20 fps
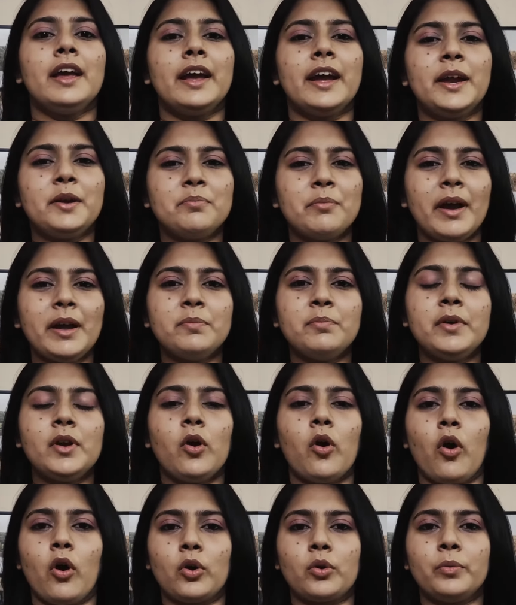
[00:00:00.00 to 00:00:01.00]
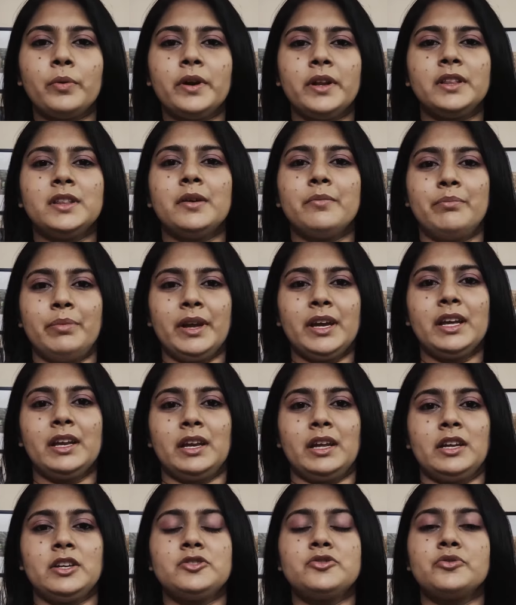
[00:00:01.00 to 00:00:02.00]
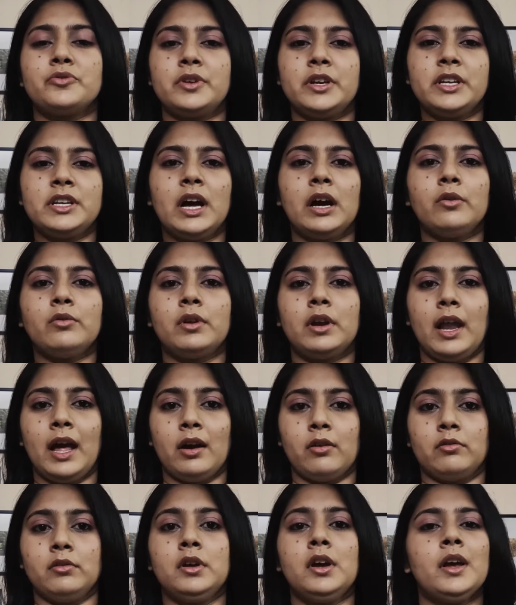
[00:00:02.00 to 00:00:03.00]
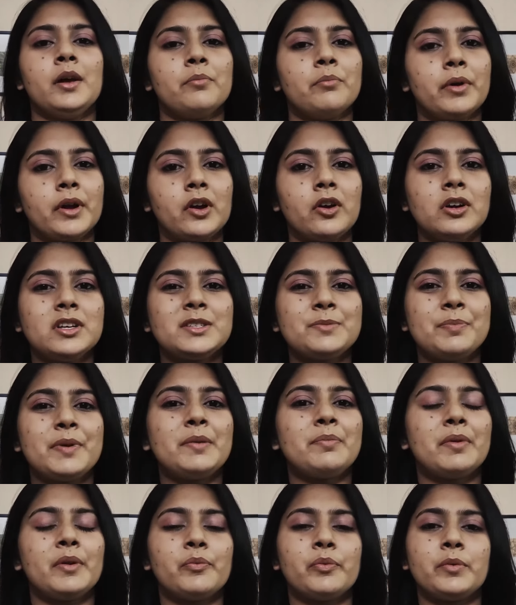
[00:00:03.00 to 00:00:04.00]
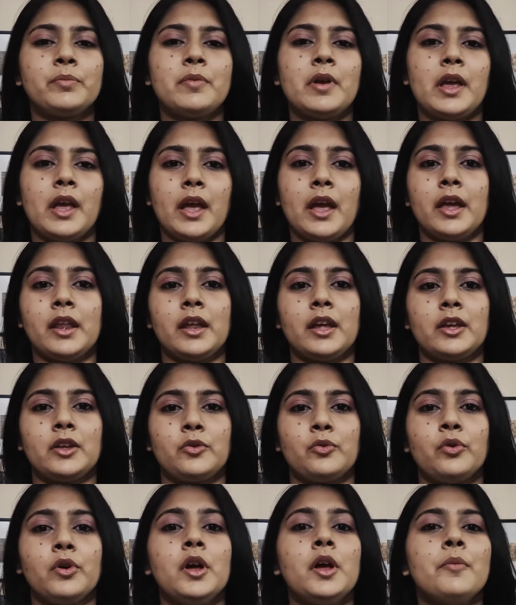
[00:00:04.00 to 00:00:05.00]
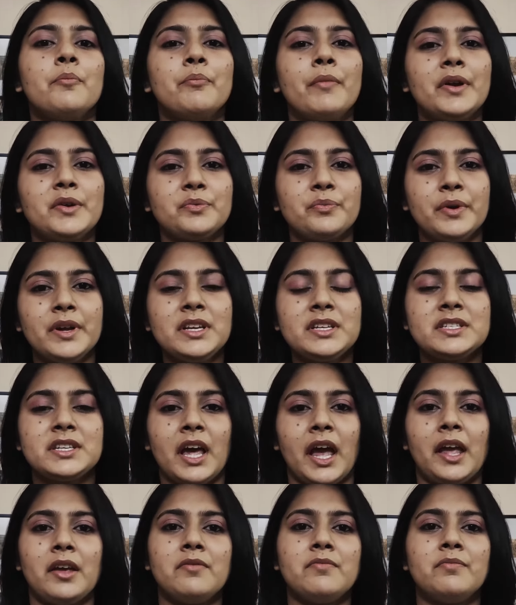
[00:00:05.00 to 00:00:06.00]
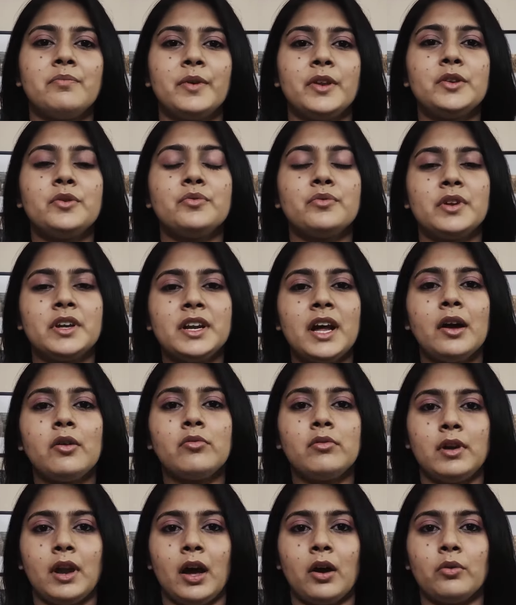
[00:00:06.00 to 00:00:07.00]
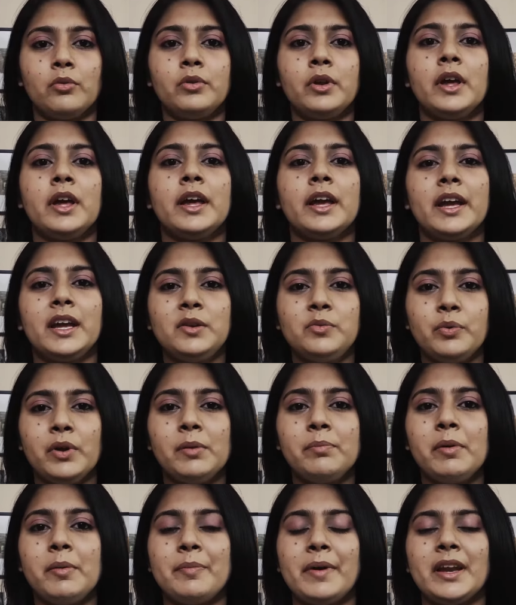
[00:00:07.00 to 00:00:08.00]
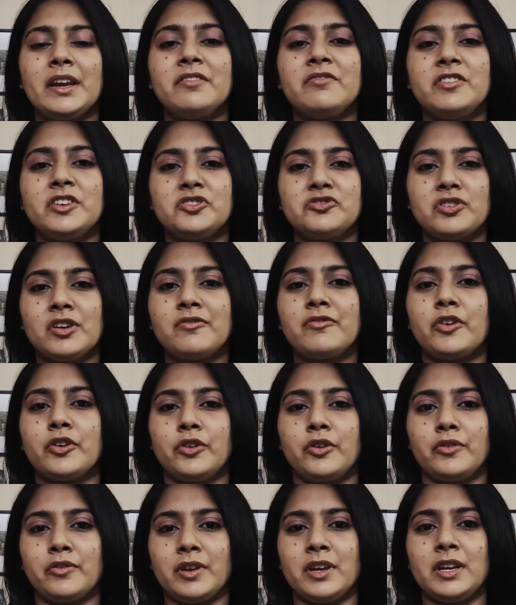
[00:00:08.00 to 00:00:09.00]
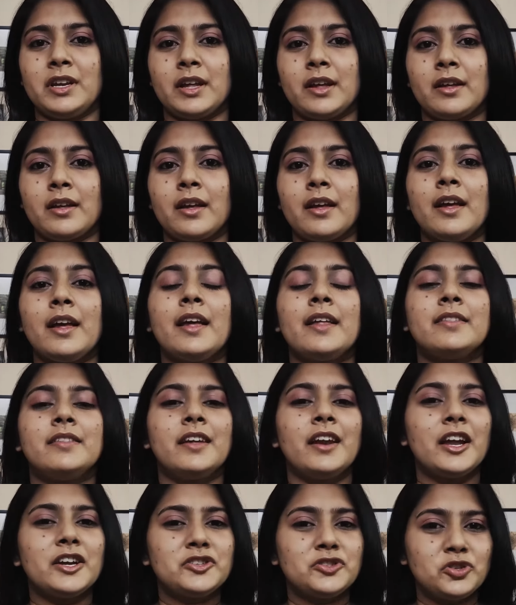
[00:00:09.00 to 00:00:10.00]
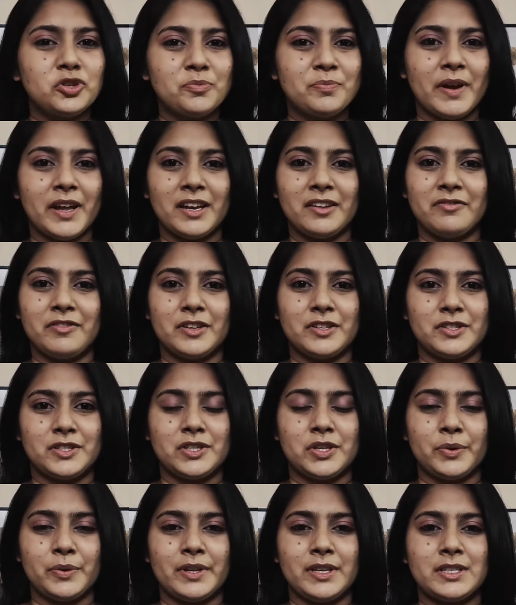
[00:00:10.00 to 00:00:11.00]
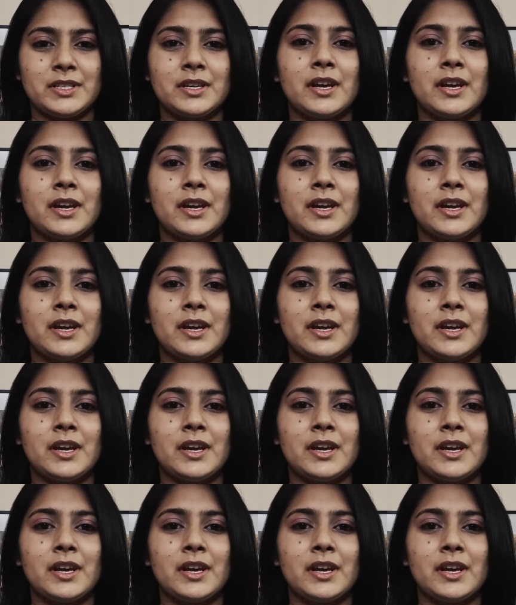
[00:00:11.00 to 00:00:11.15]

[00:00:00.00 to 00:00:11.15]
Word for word: It might be awkward in the beginning to read out loud because people would be hearing you but with time, when you read out loud, it will be beneficial for your reading. There are two benefits to it.